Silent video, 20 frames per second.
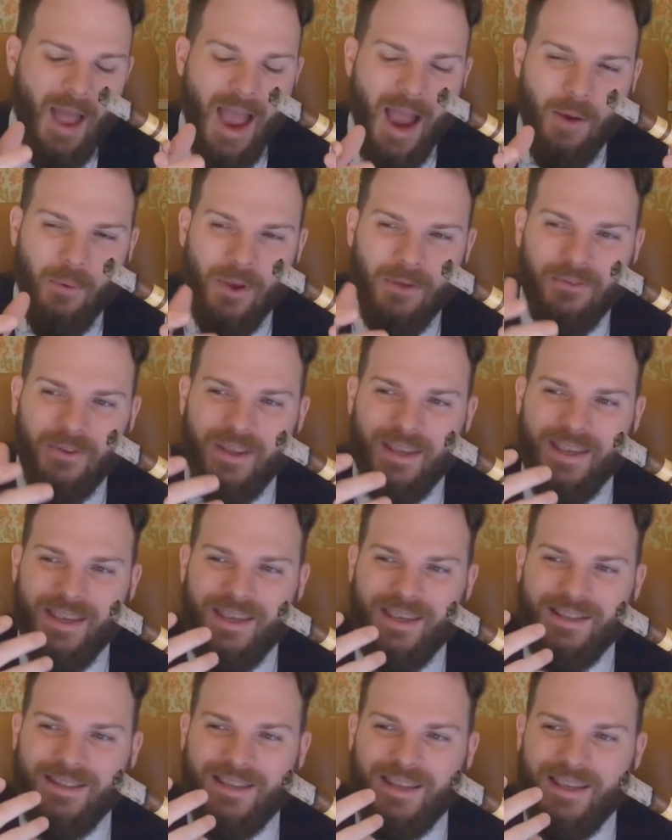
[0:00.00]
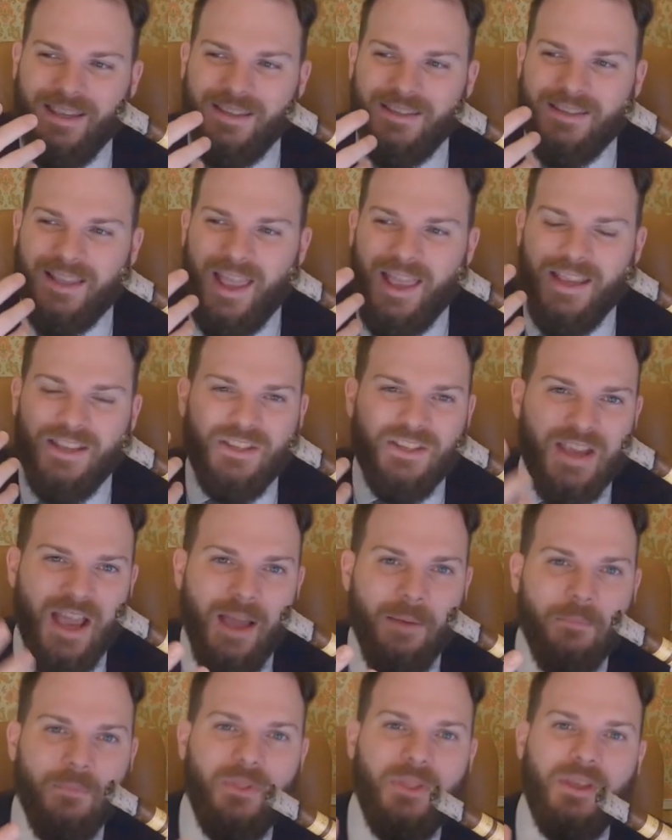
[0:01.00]
However, it is a
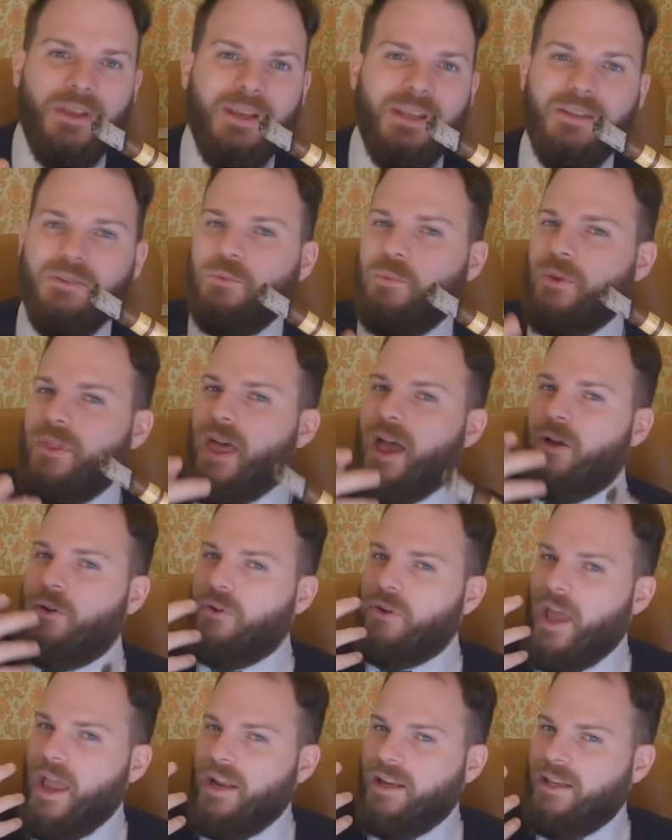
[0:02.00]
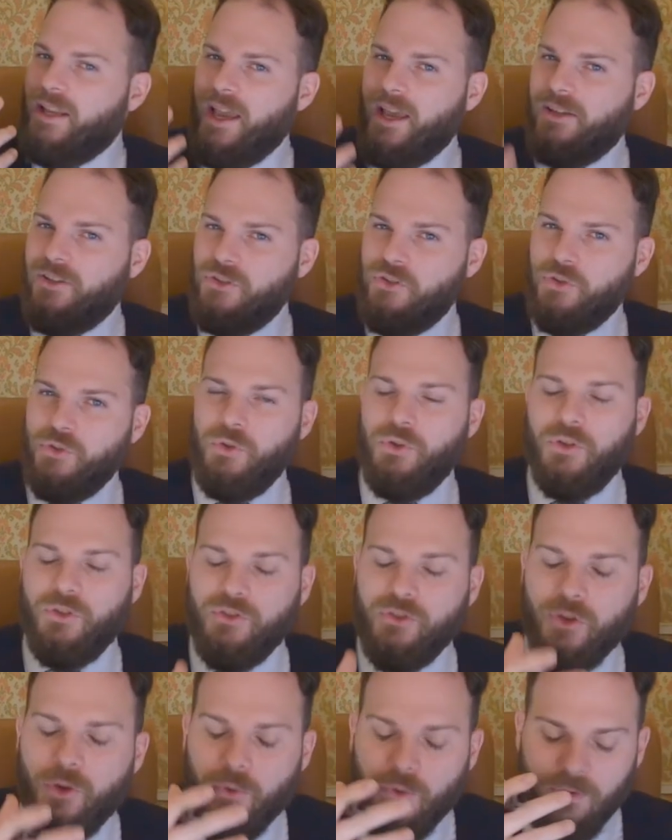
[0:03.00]
jam that is without any added sugar,
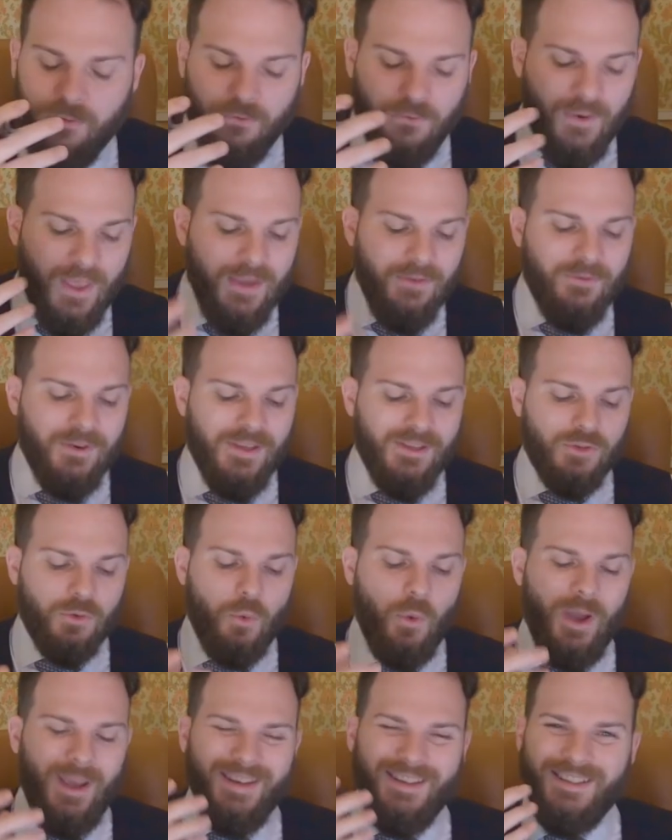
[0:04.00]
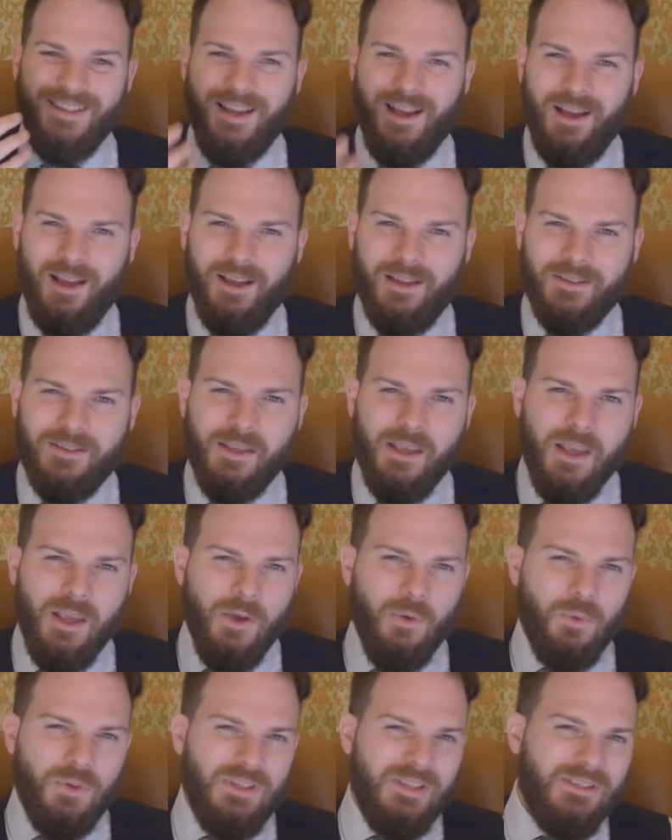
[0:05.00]
so the flavor is quite tart,
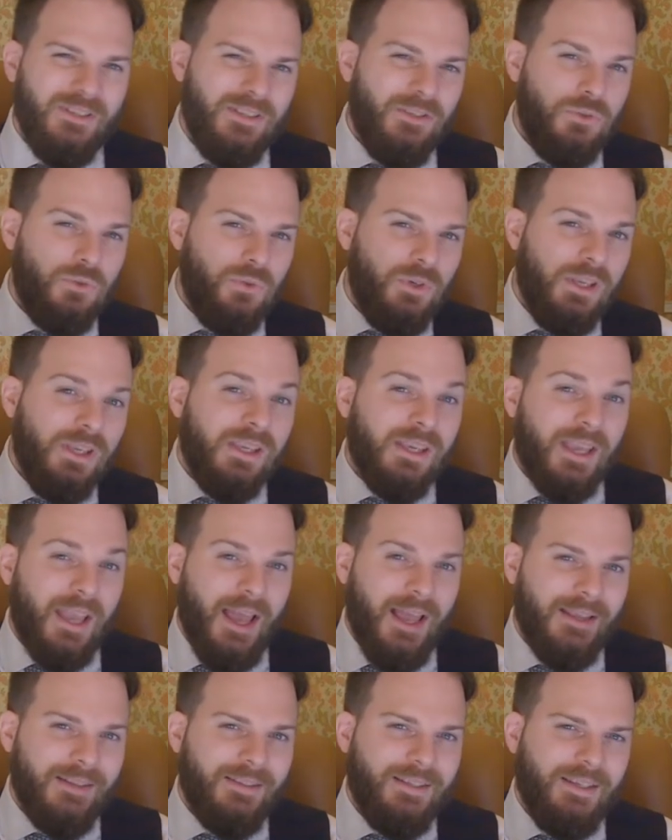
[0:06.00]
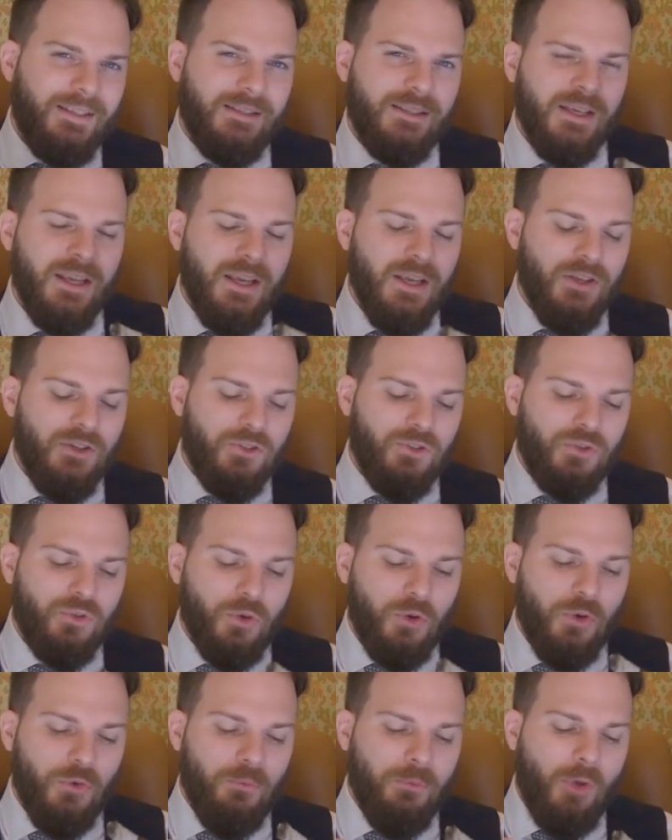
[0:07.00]
which is intriguing as it
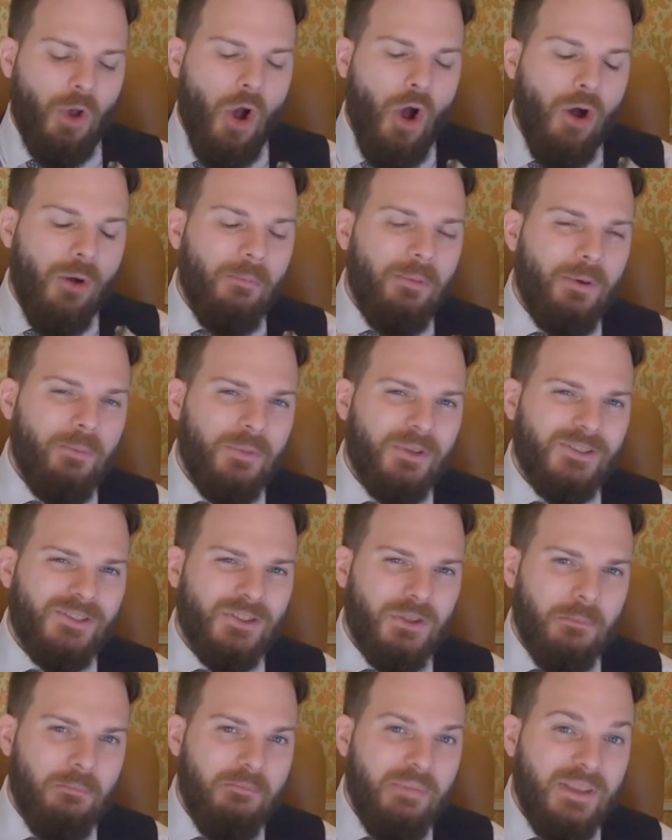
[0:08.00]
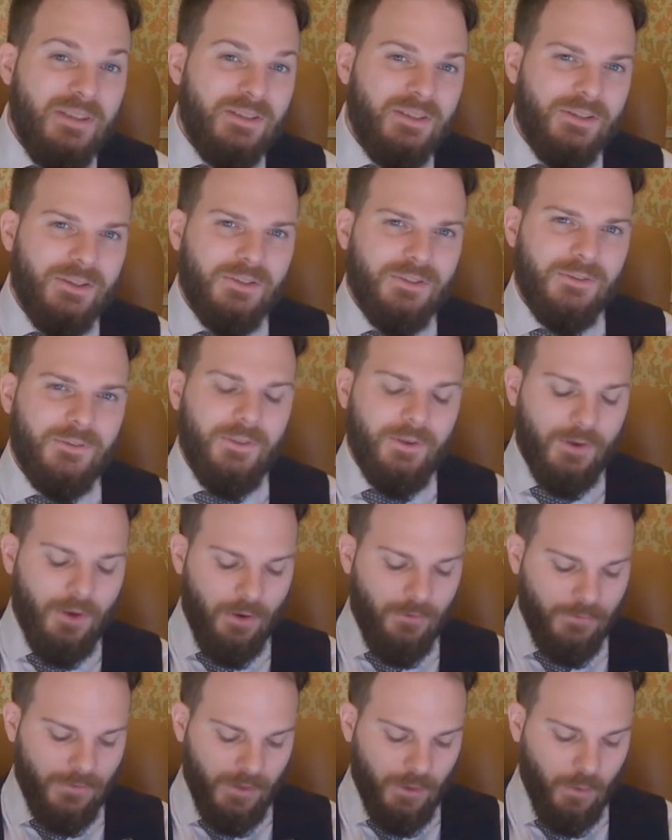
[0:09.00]
sort of complements the bitterness of the
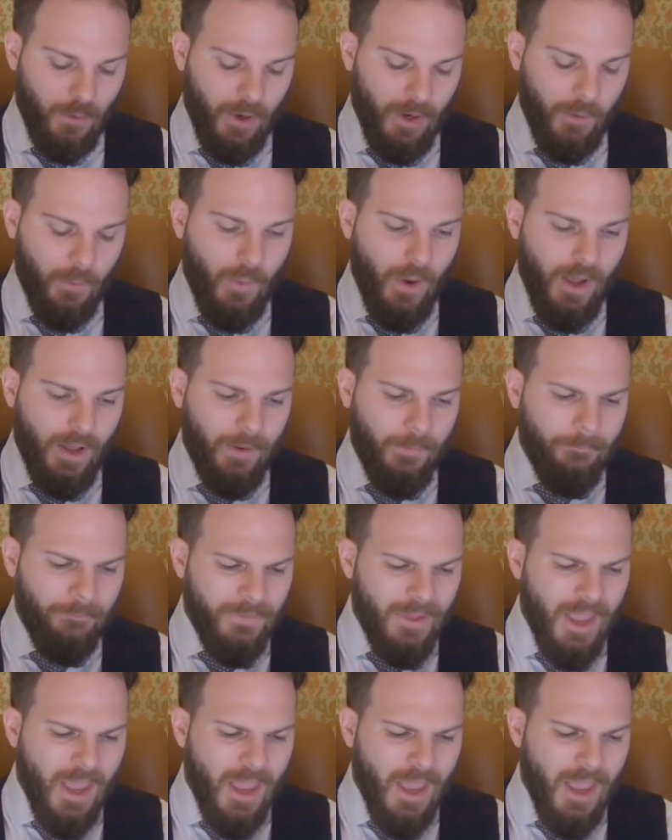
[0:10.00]
coffee quite well.